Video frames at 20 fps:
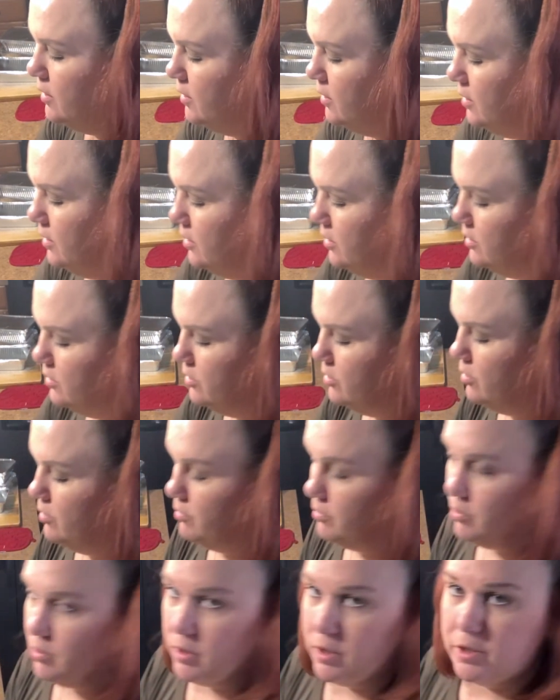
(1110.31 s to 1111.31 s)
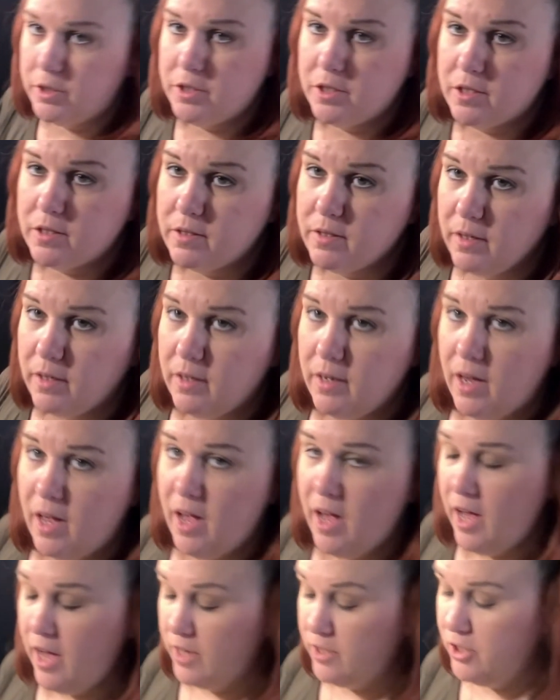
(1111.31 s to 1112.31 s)
So of course,
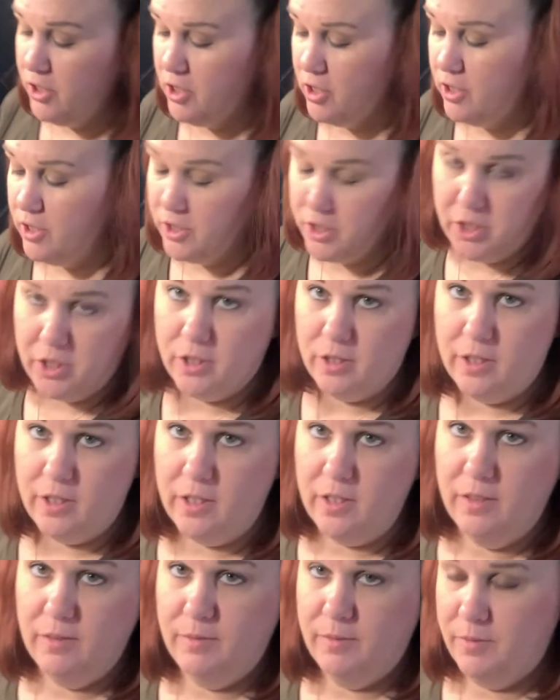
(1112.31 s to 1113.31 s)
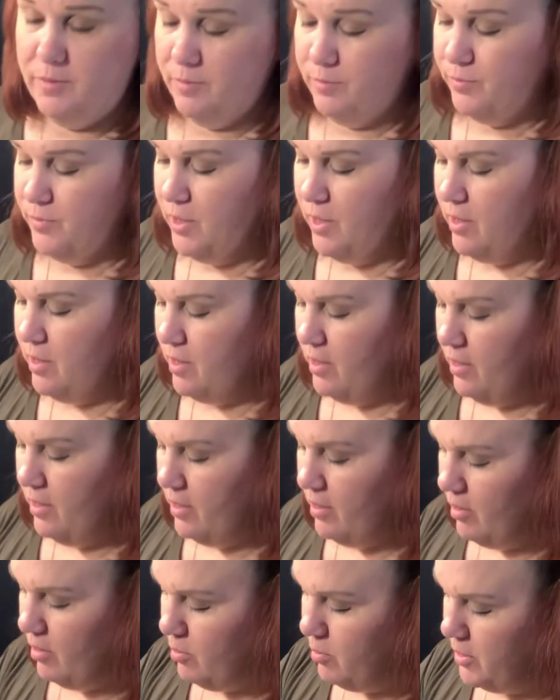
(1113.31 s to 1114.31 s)
hatch green chili
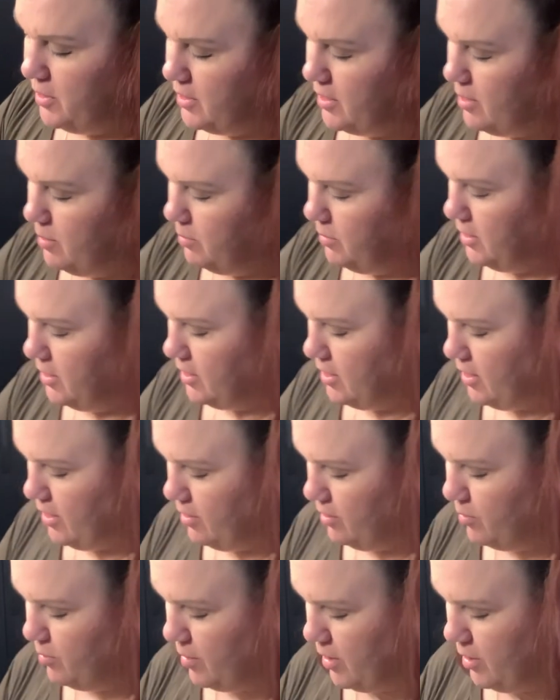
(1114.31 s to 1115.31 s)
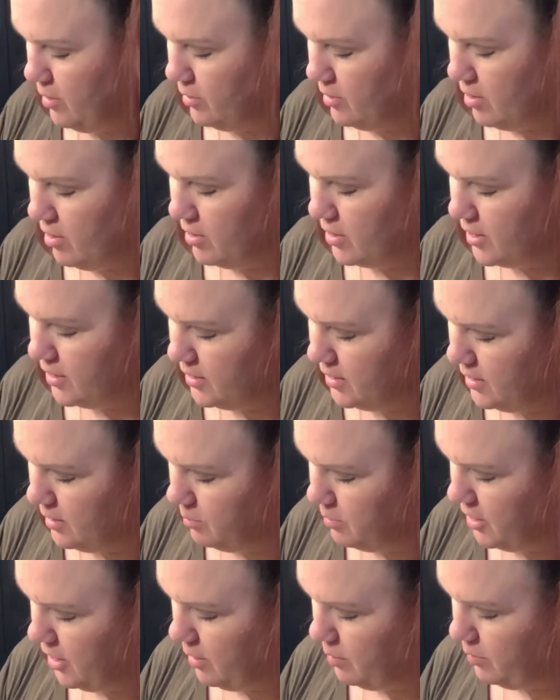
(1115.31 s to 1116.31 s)
always comes down around August,
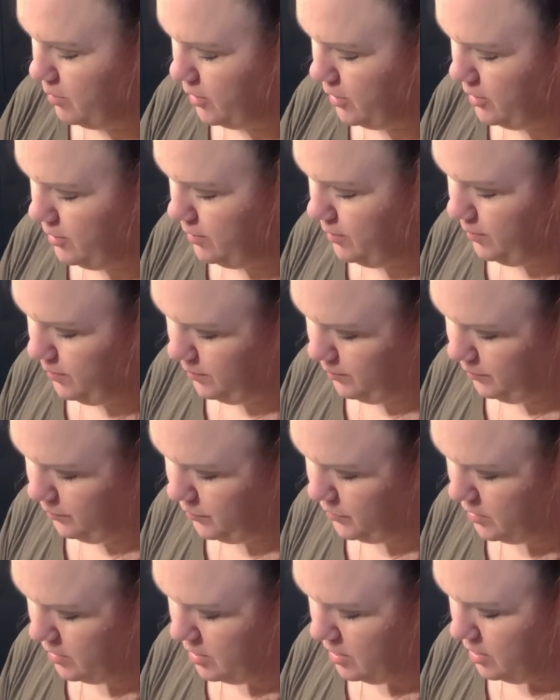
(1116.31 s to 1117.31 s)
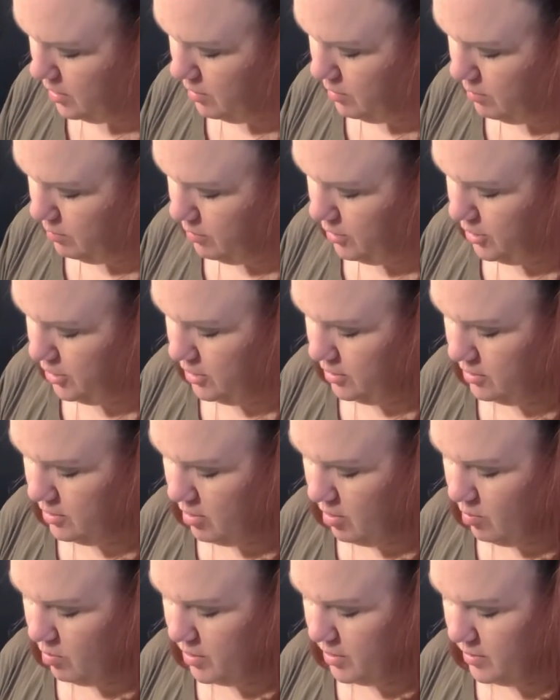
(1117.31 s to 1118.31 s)
September, which is
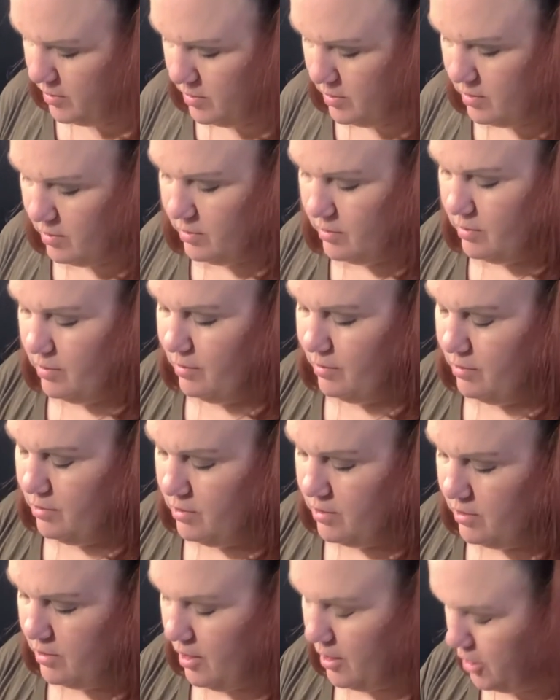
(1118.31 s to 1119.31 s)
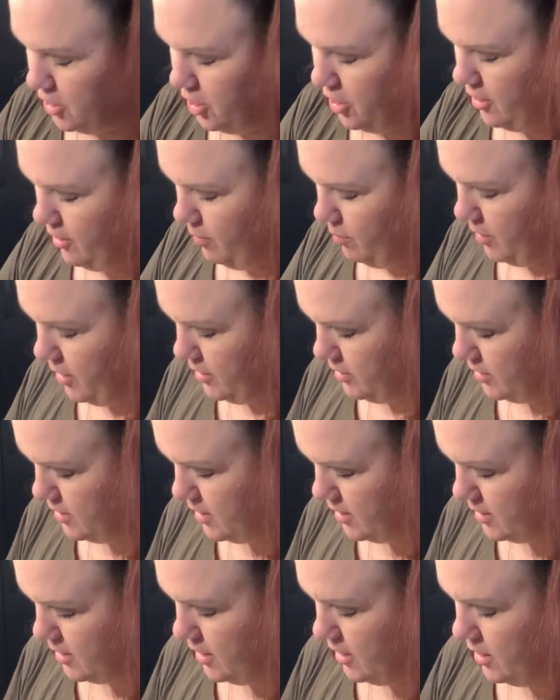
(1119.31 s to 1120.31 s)
always such an
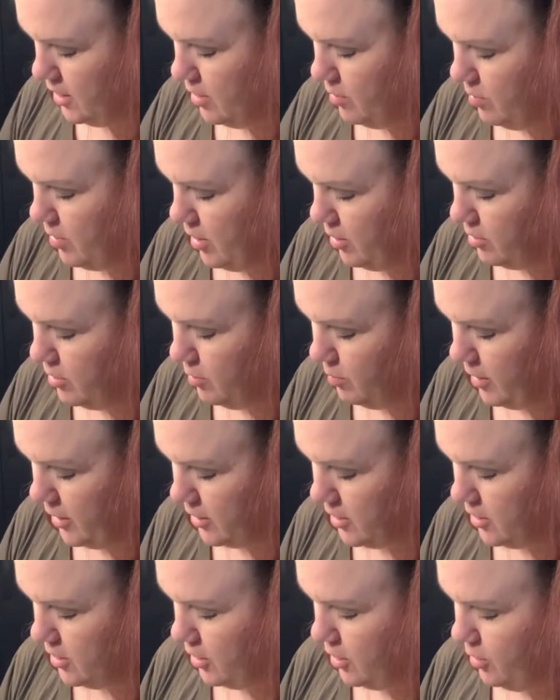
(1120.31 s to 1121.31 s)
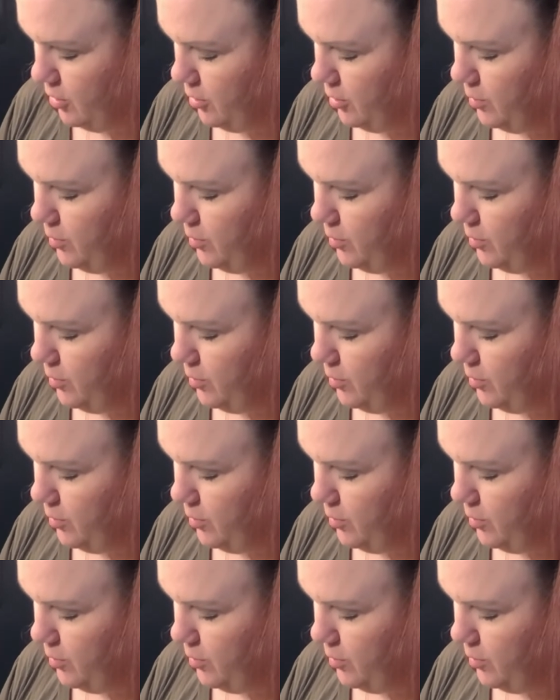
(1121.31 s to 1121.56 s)
amazing thing around New Mexico.